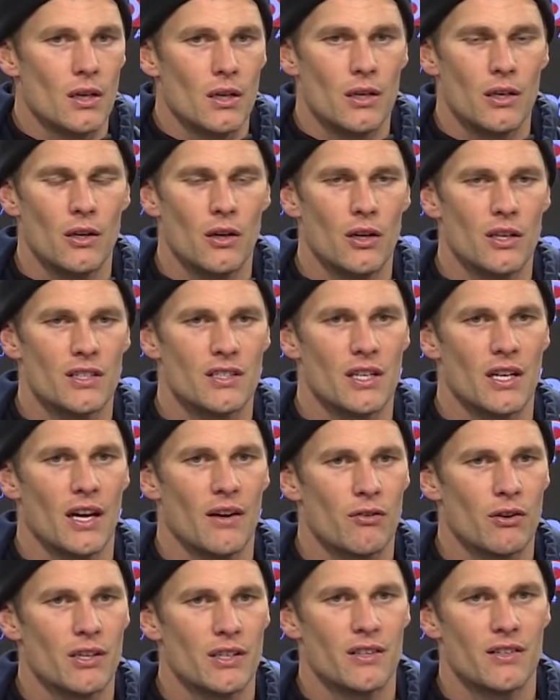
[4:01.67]
You know,
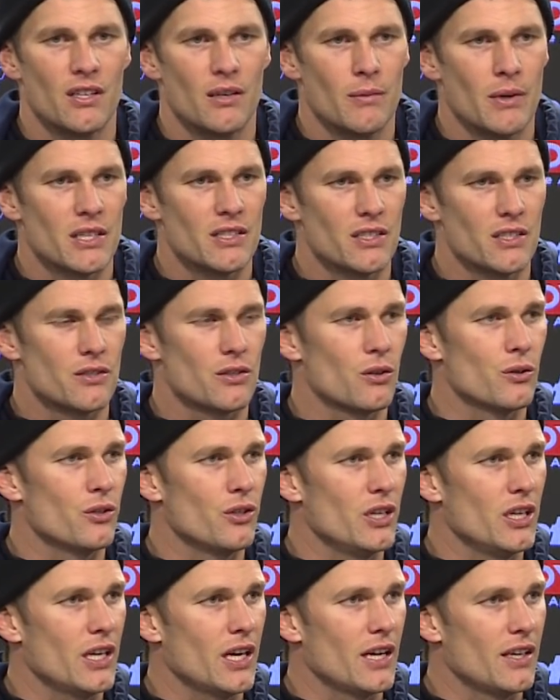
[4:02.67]
every team has its own
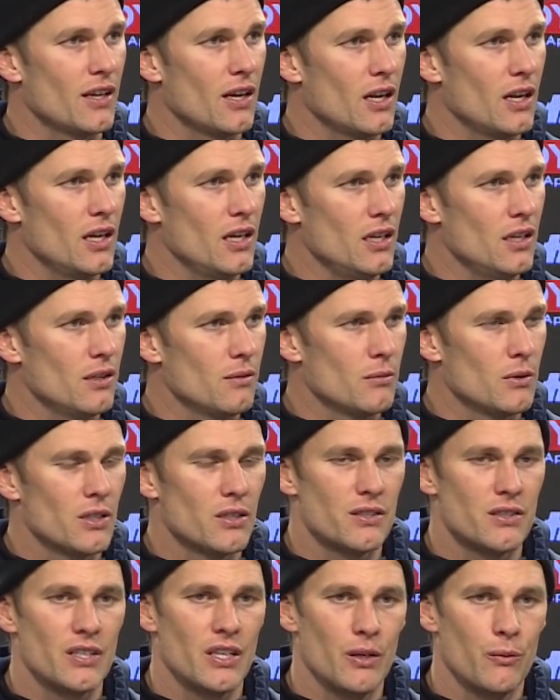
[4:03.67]
unique identity. I mean,
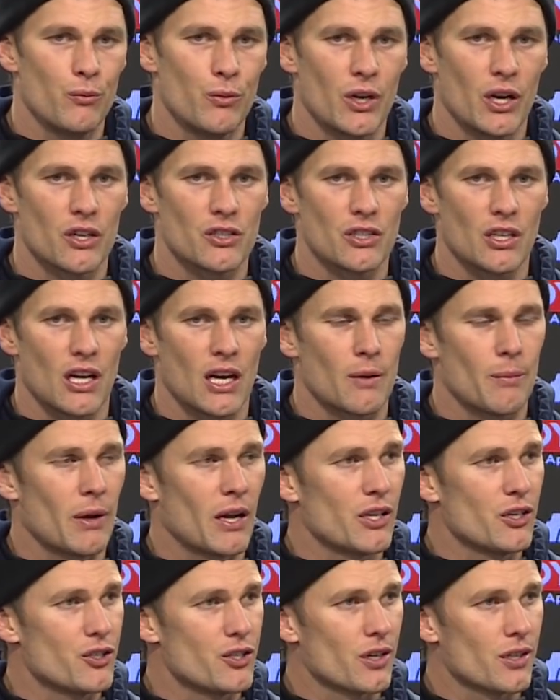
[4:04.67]
this team cares a lot
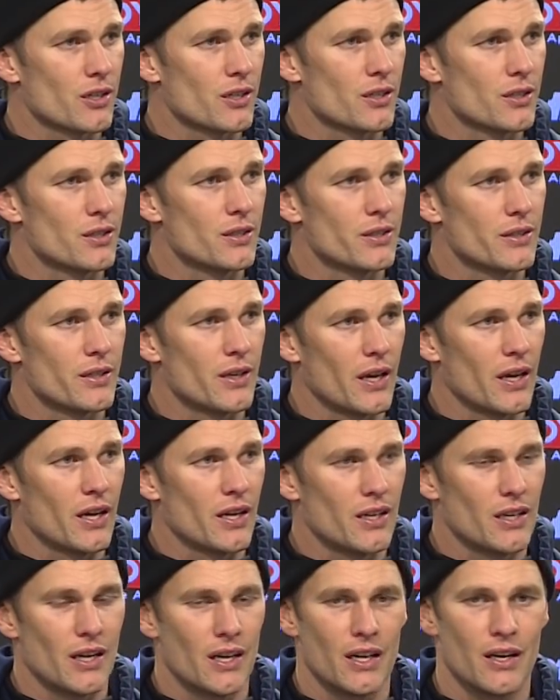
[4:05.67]
about each other.
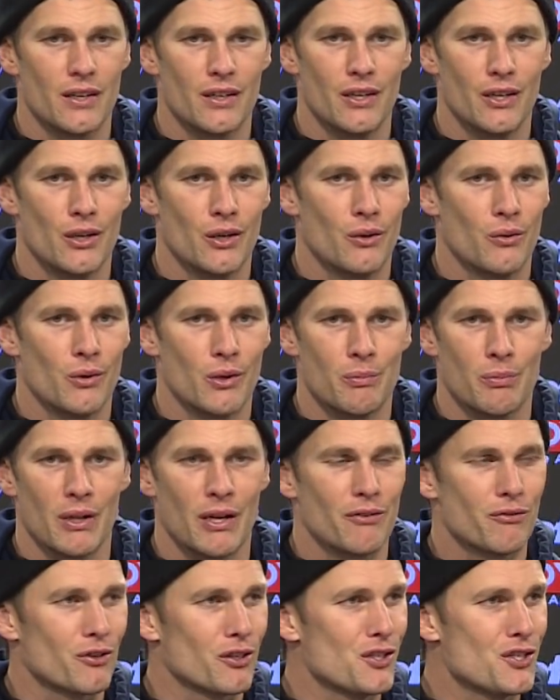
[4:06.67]
And, you know, we
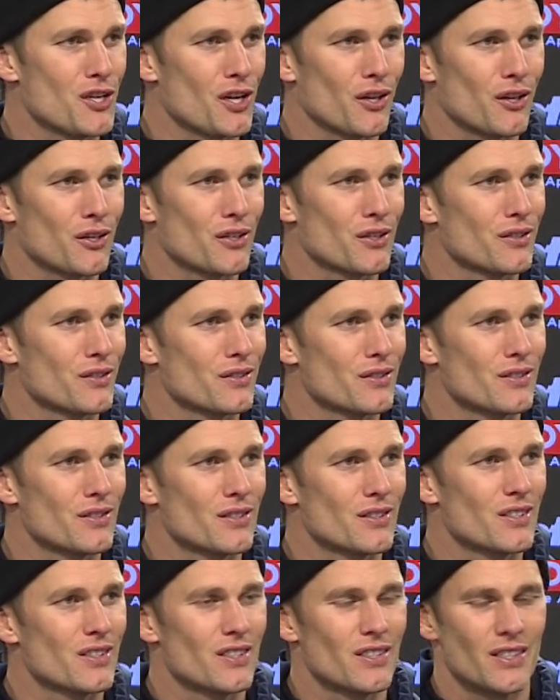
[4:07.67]
play for each other.
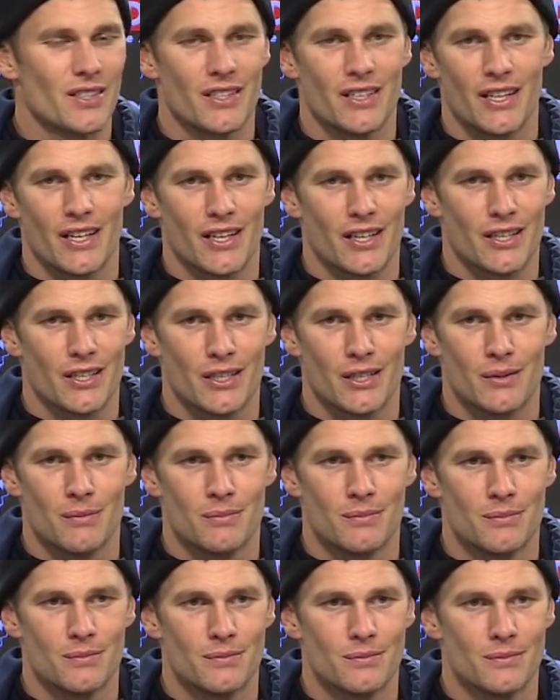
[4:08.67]
And,
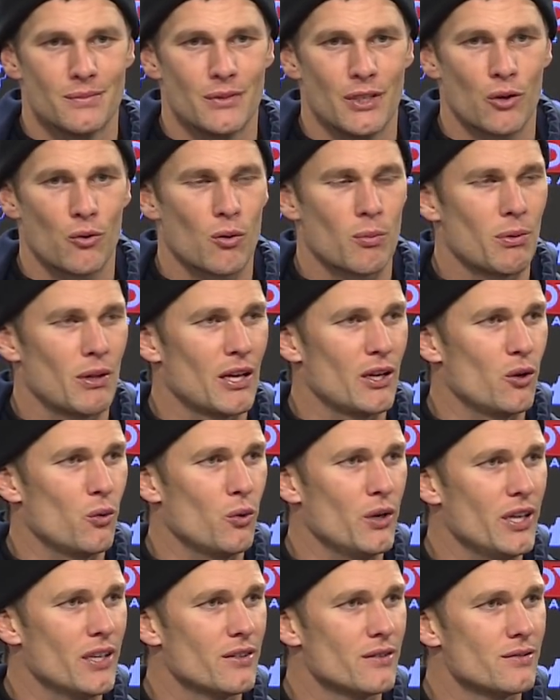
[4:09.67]
you know, we're playing to
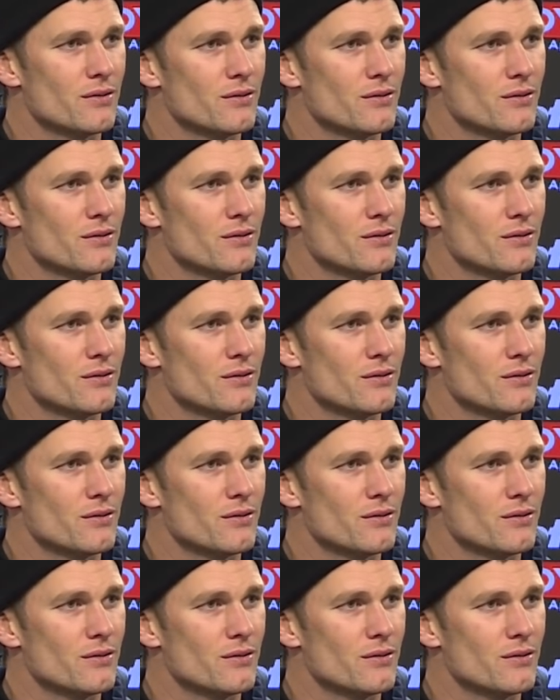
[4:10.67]
win.